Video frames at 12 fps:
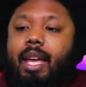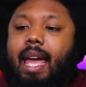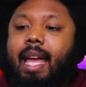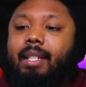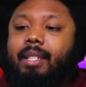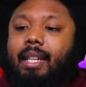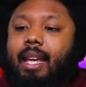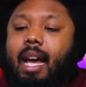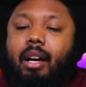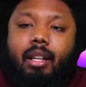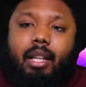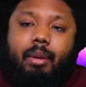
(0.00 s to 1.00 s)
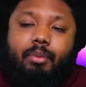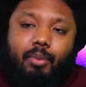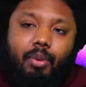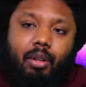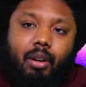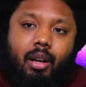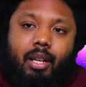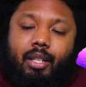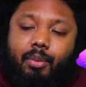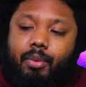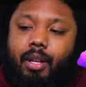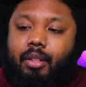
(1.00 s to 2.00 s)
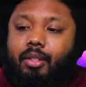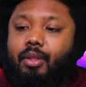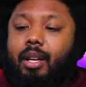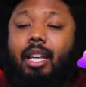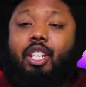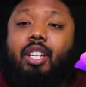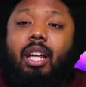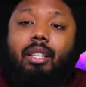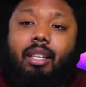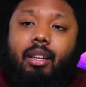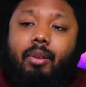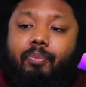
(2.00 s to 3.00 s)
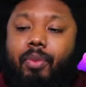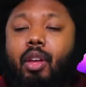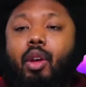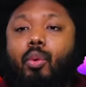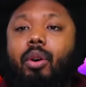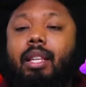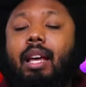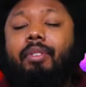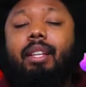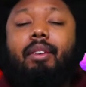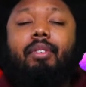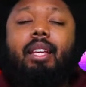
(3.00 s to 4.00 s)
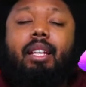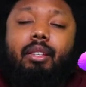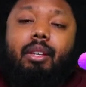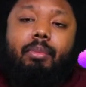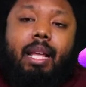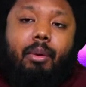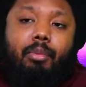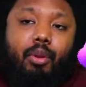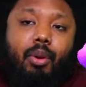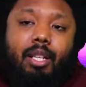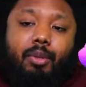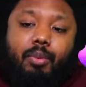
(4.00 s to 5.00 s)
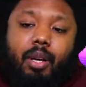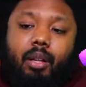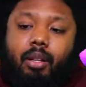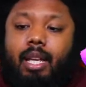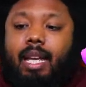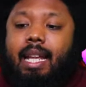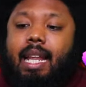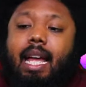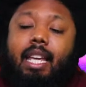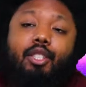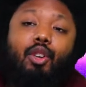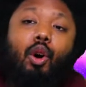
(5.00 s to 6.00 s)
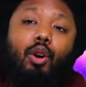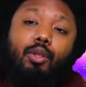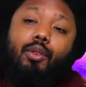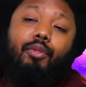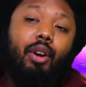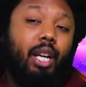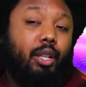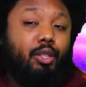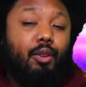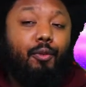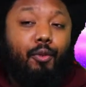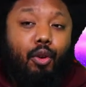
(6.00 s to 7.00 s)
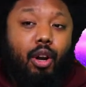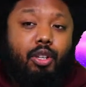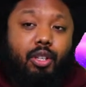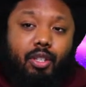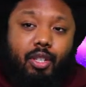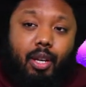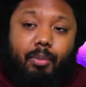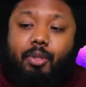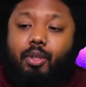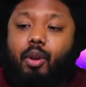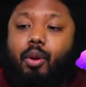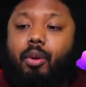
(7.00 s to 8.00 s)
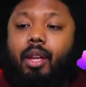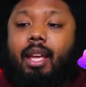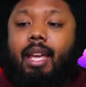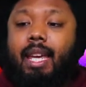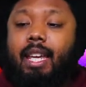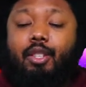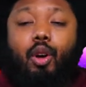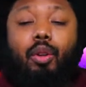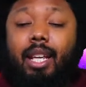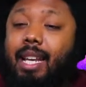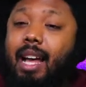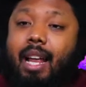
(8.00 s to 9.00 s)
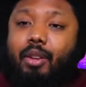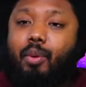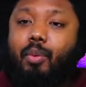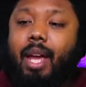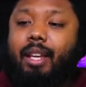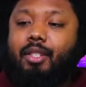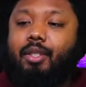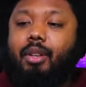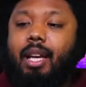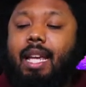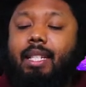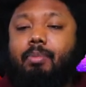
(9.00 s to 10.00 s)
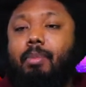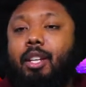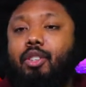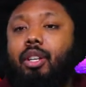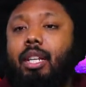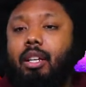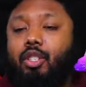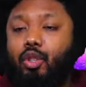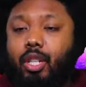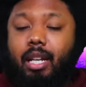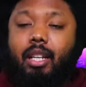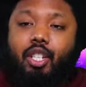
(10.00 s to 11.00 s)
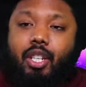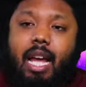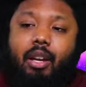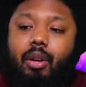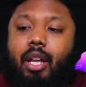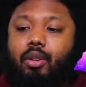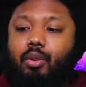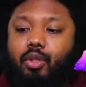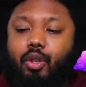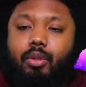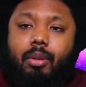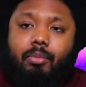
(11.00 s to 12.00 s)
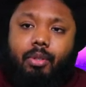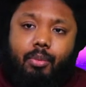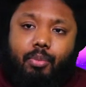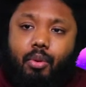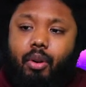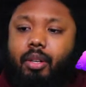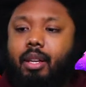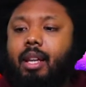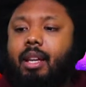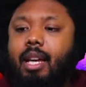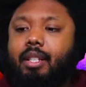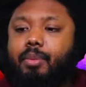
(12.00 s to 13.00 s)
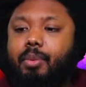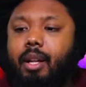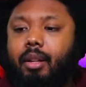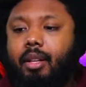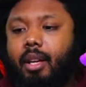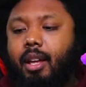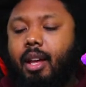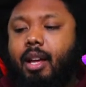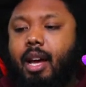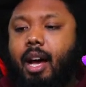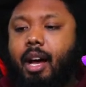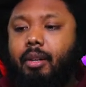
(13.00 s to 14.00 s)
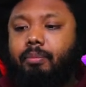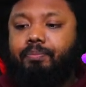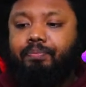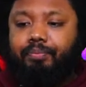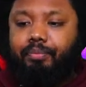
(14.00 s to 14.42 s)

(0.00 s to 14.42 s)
and see how collabs work on as well. So again, shout out to him. We'll definitely leave a link to him down below as well. Now he's also very close to 400 subs, so He's only 9 away, so guys, make sure you, take, you check out his channel and you show some support as well. Um,